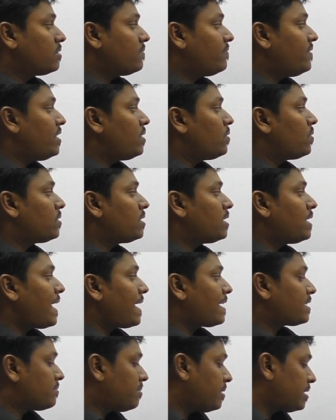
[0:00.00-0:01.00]
We know that
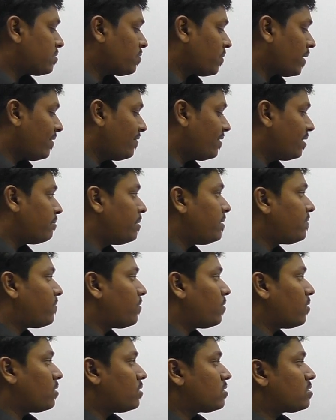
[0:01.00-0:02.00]
x plus y will be
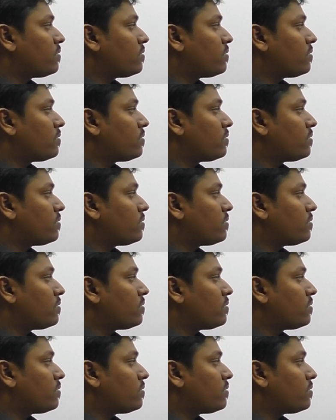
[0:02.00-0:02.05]
4.